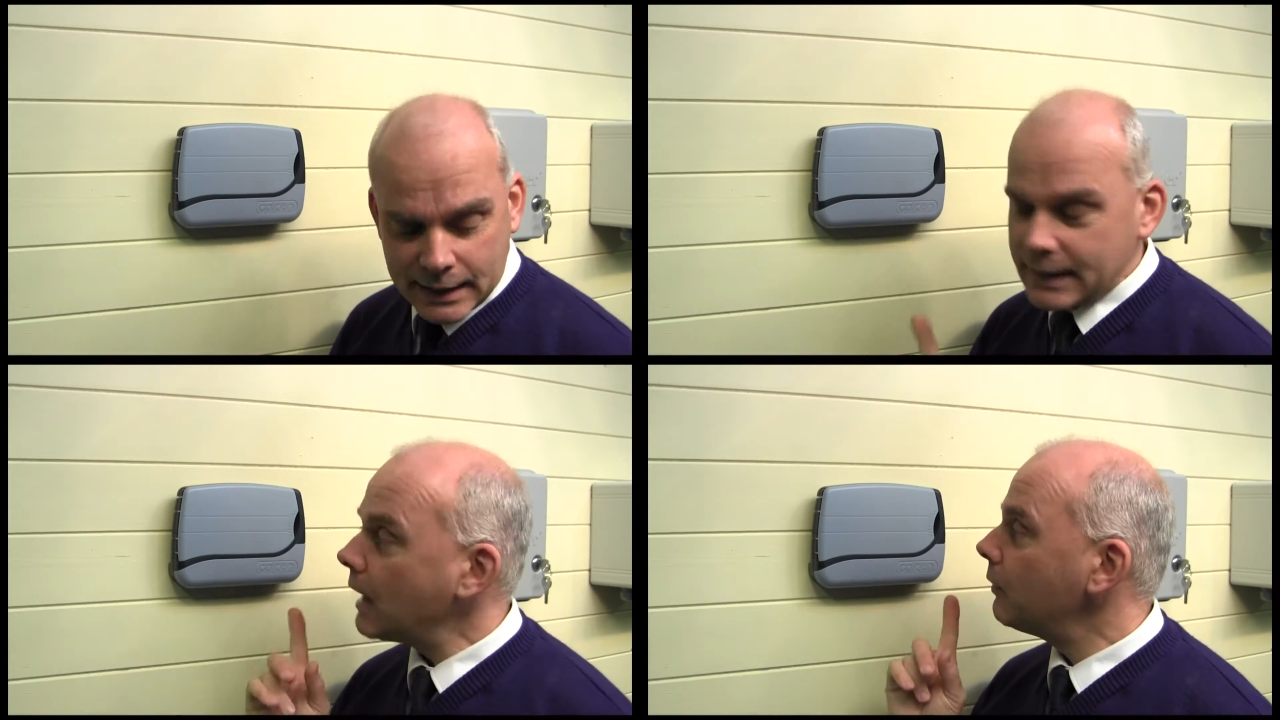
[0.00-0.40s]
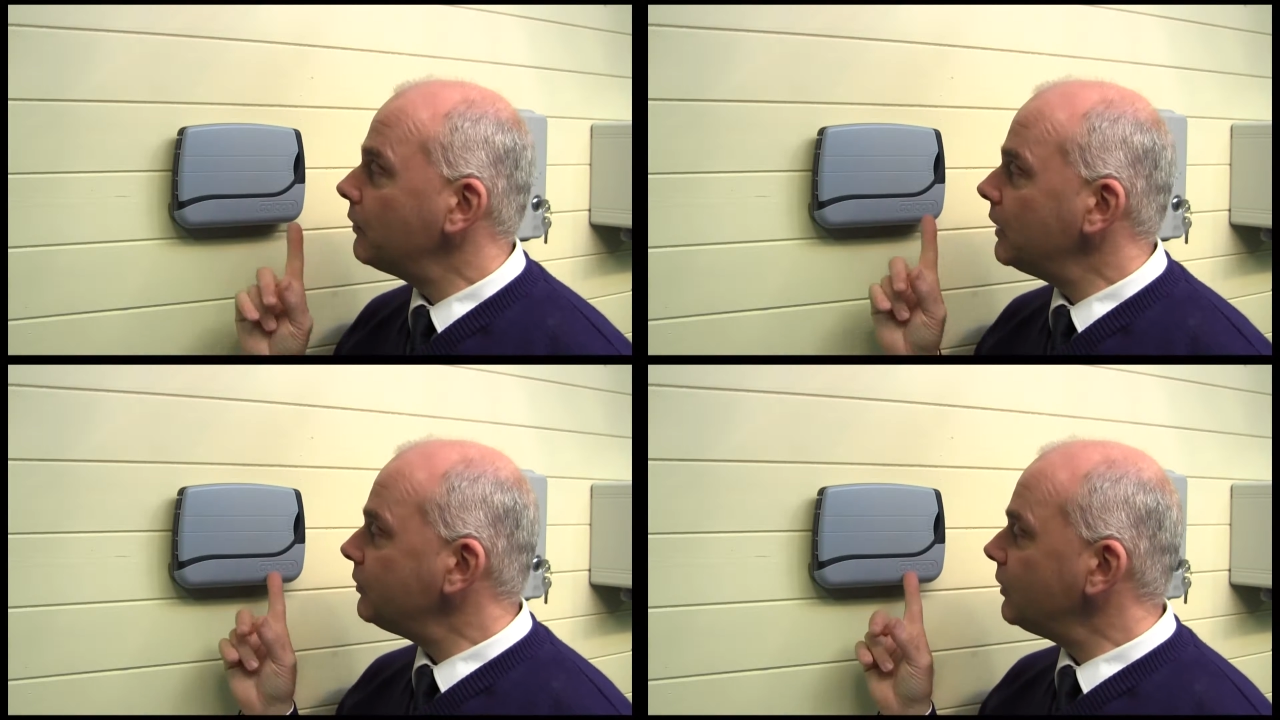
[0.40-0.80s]
Now,
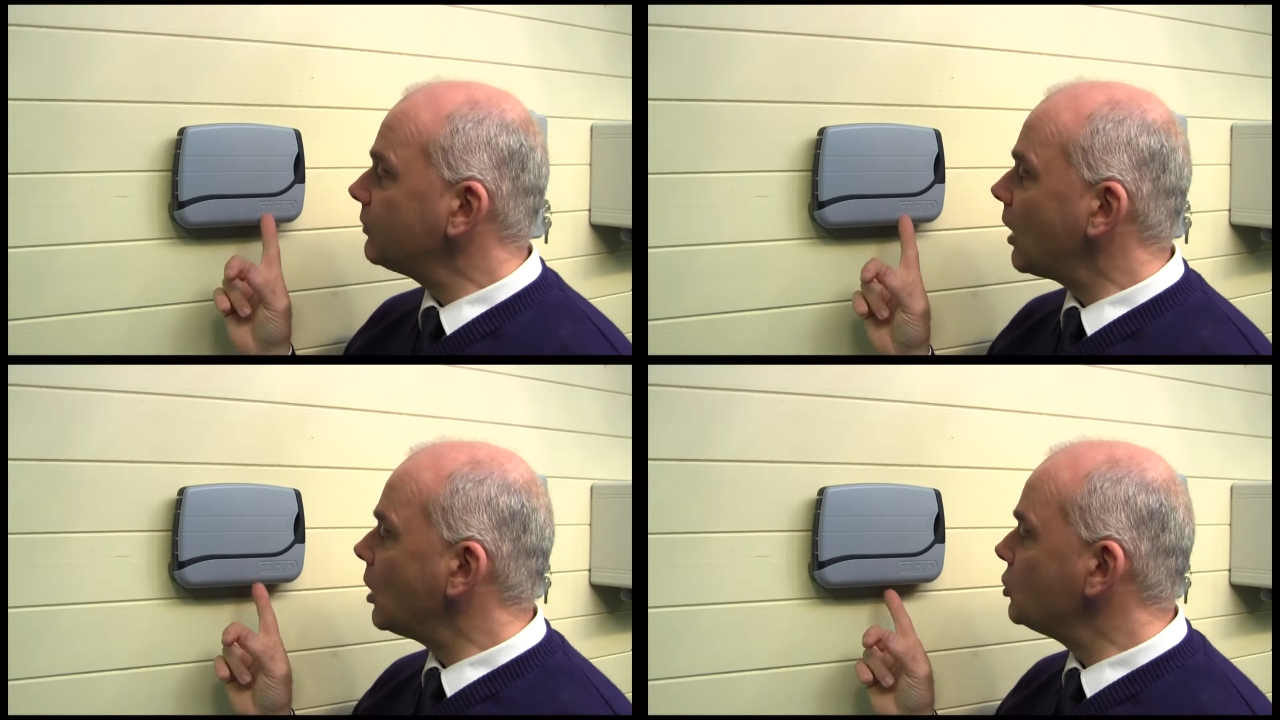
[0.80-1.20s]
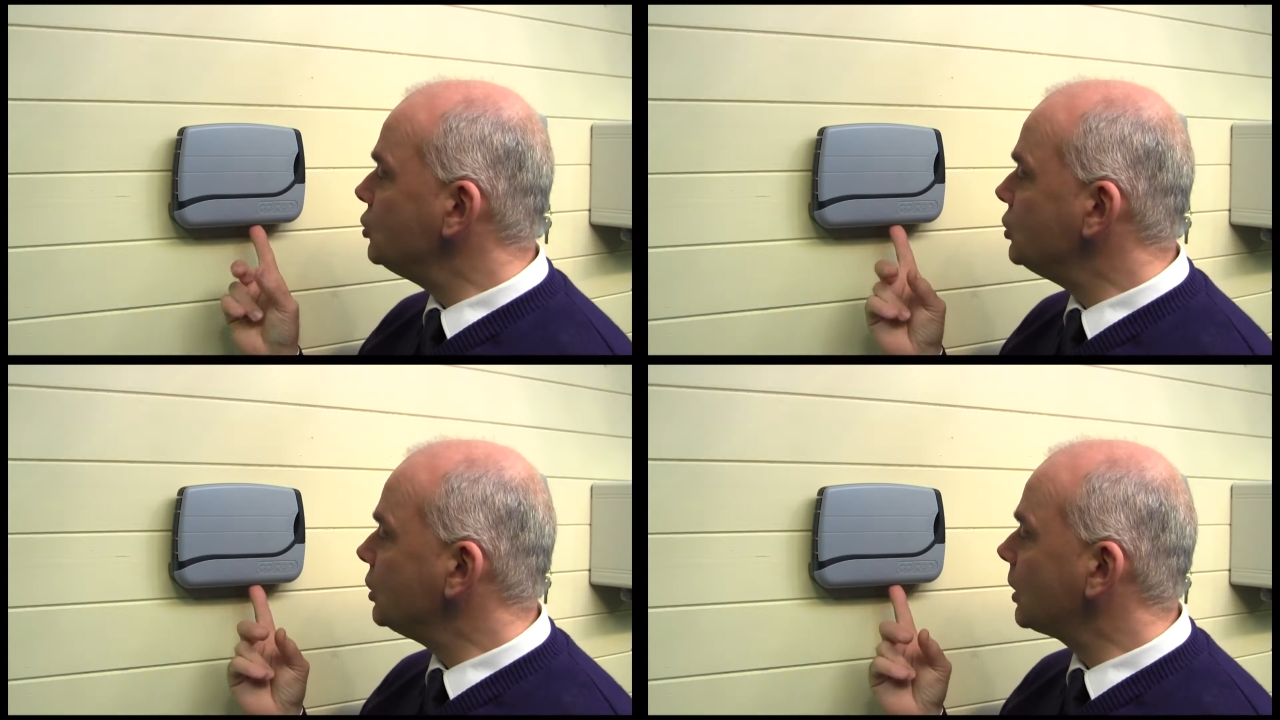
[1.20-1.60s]
this is our
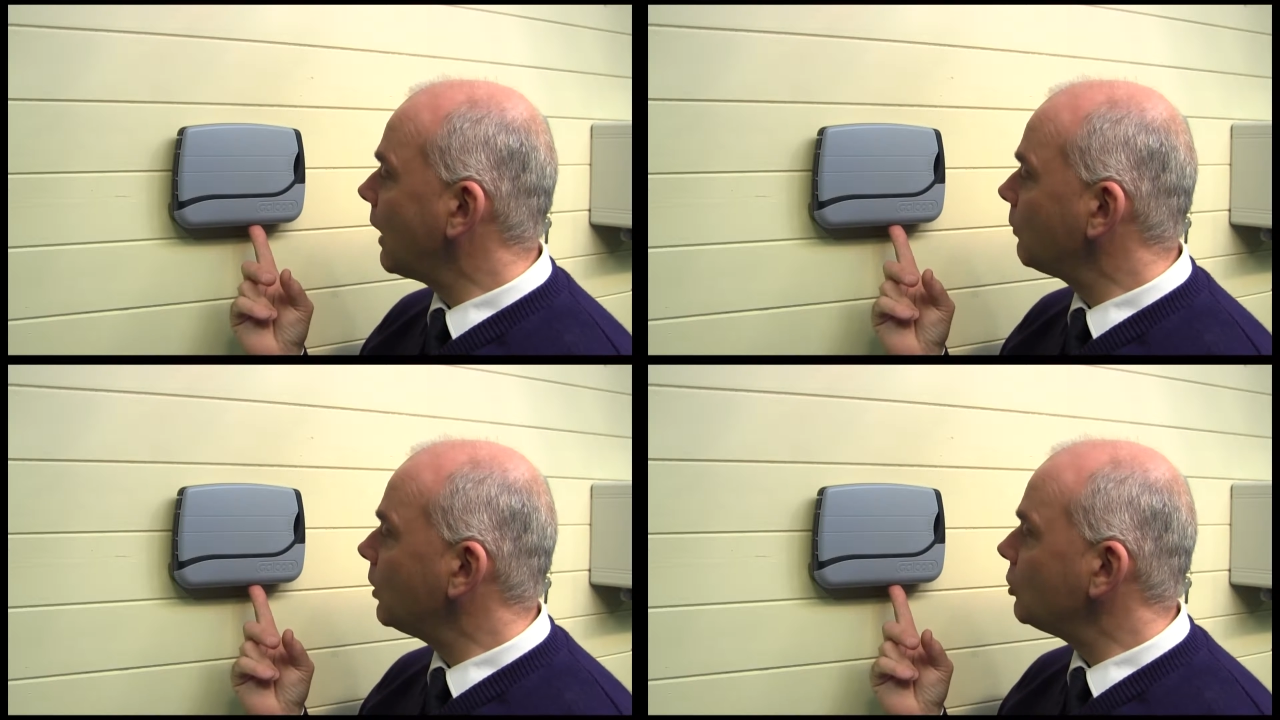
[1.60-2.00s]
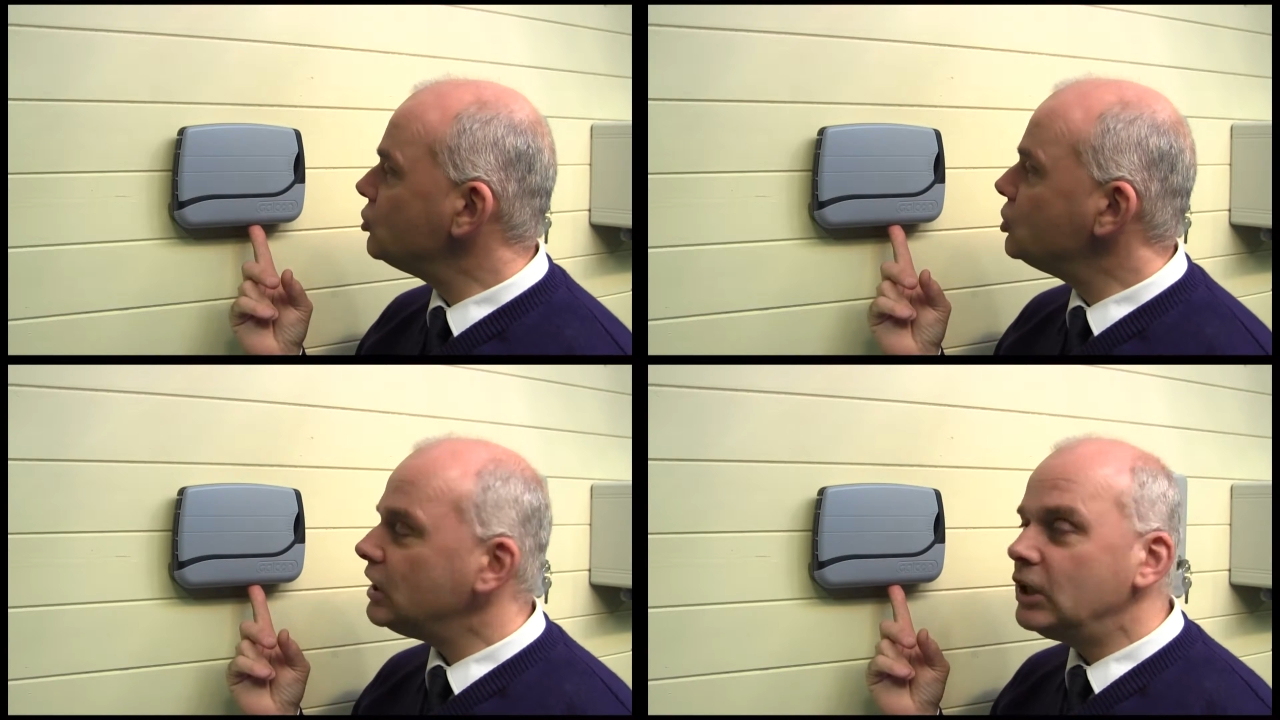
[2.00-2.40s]

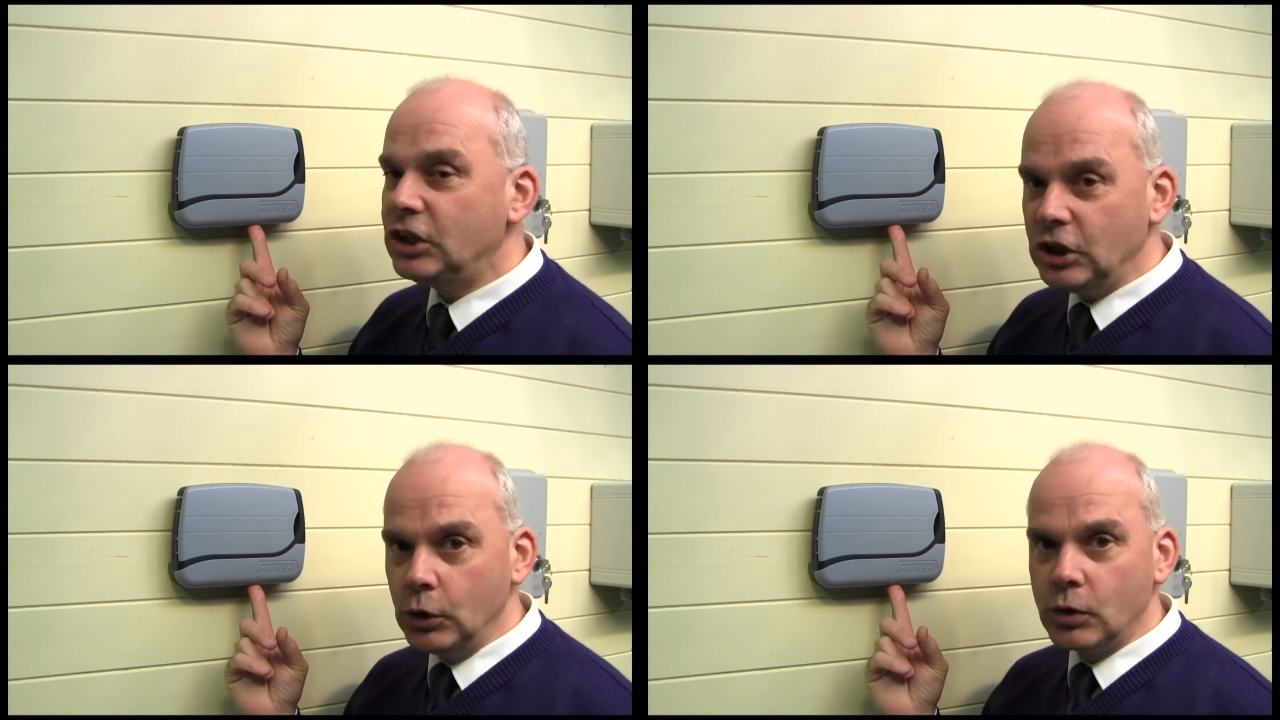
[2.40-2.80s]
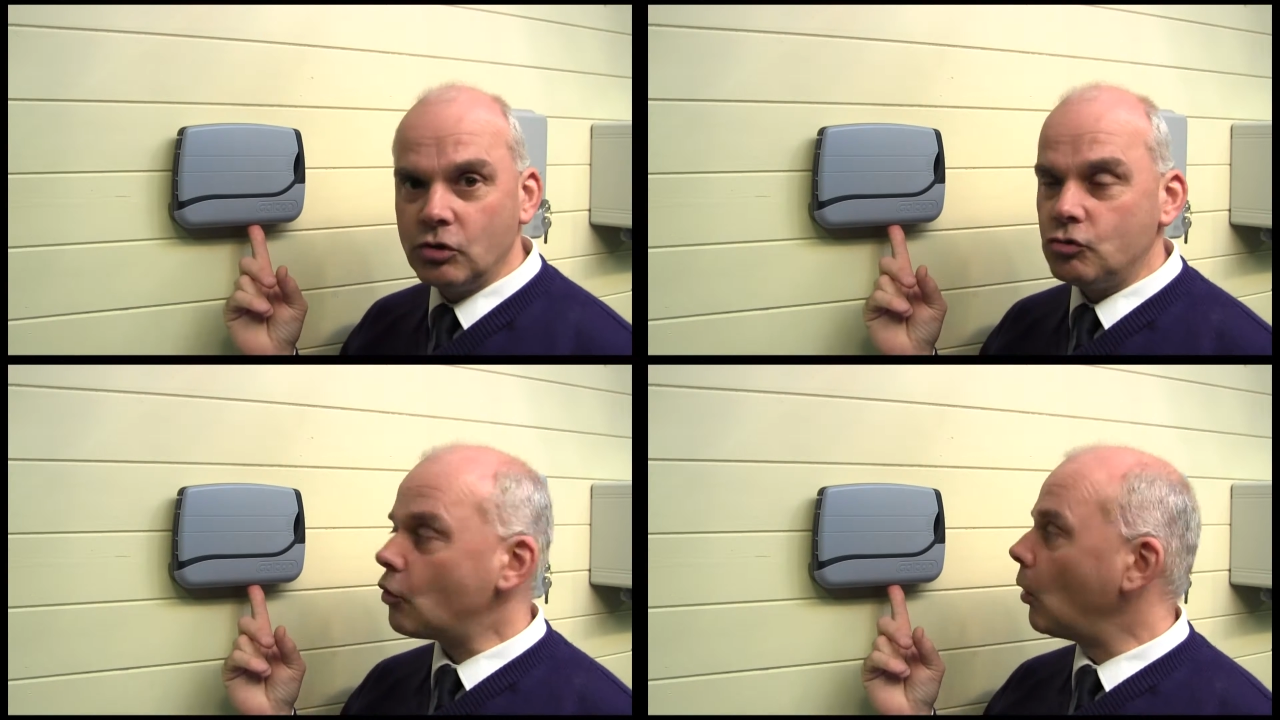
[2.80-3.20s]
Galcon GQ
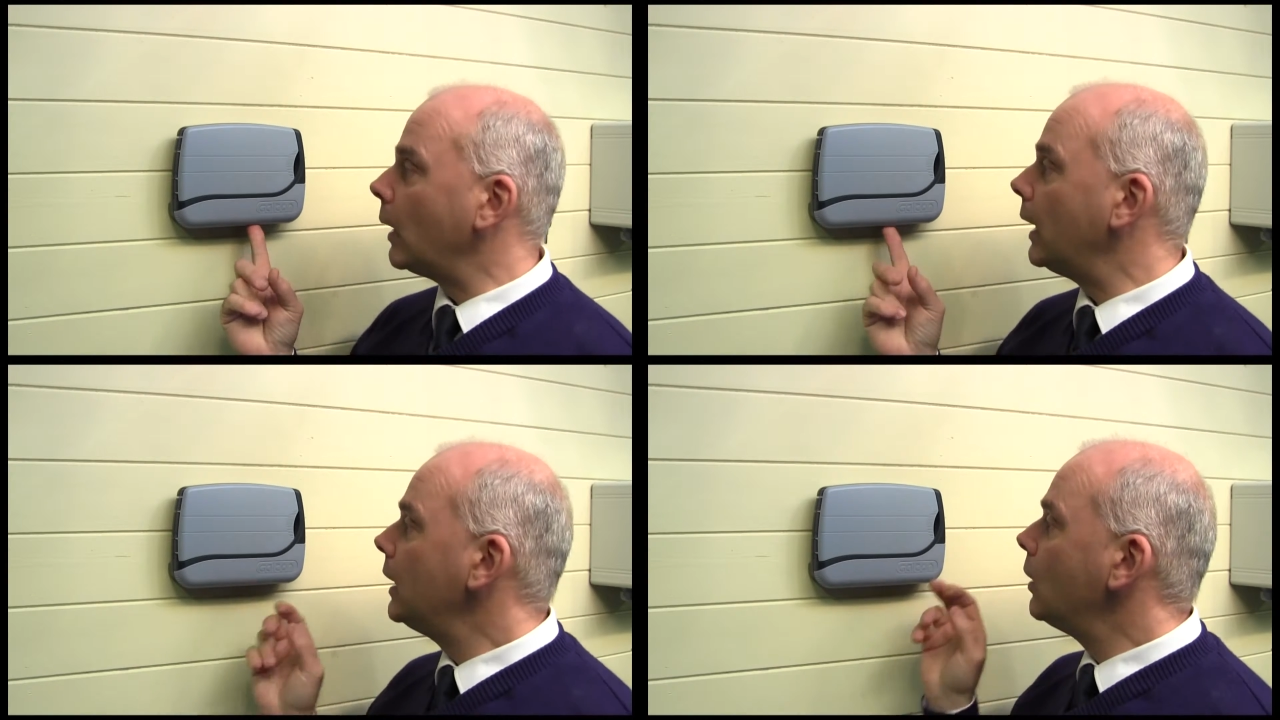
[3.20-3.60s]
controller,